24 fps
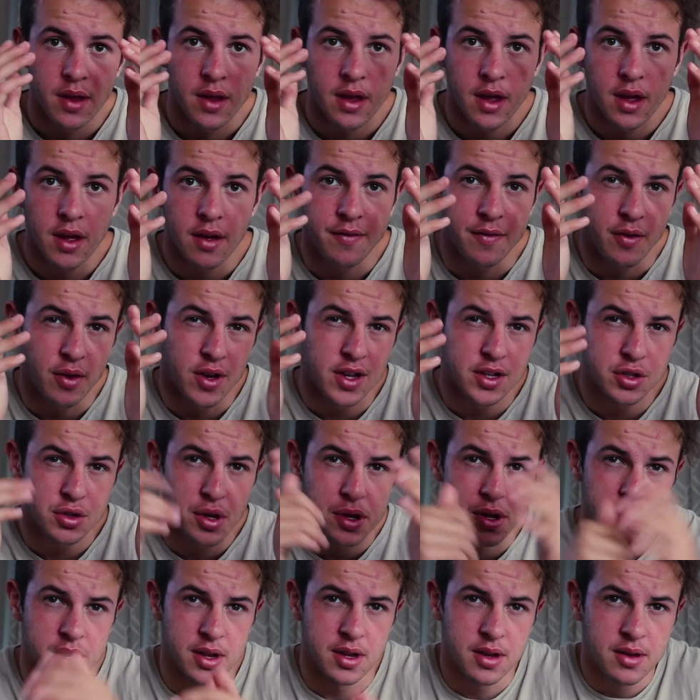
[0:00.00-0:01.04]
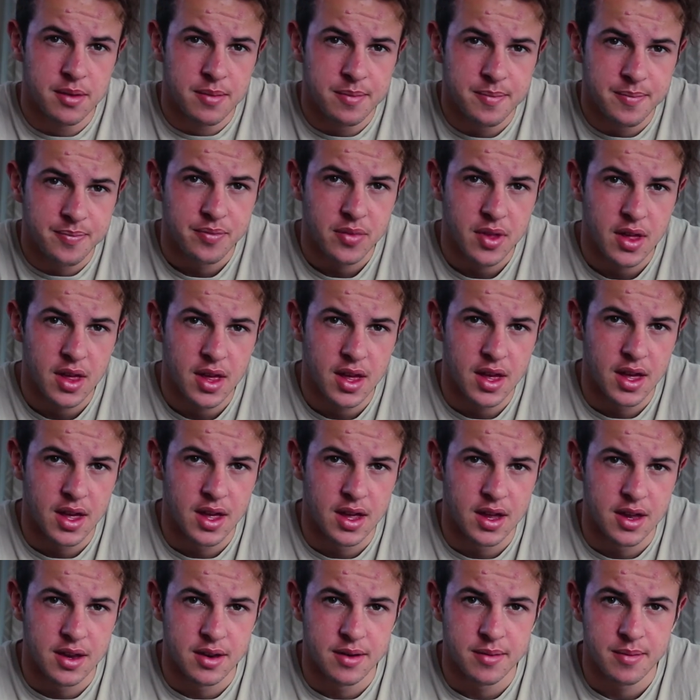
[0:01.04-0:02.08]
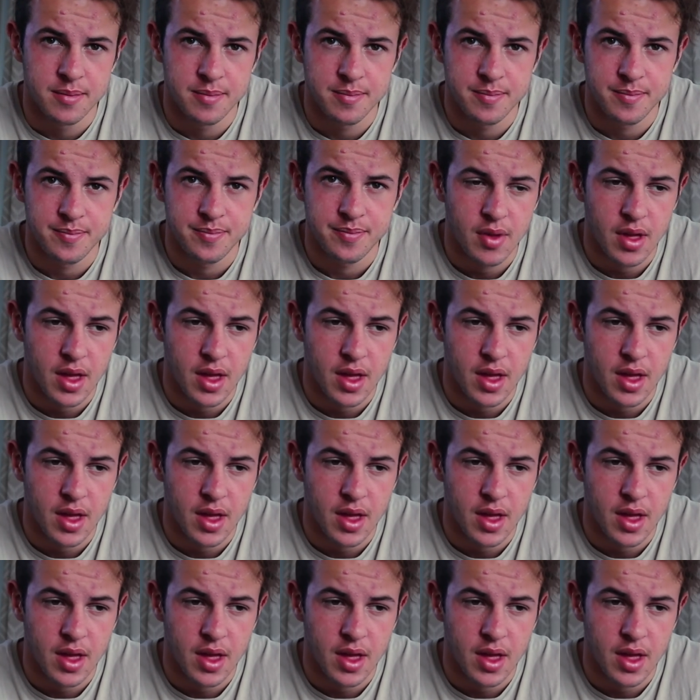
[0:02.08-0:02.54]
if you're interested in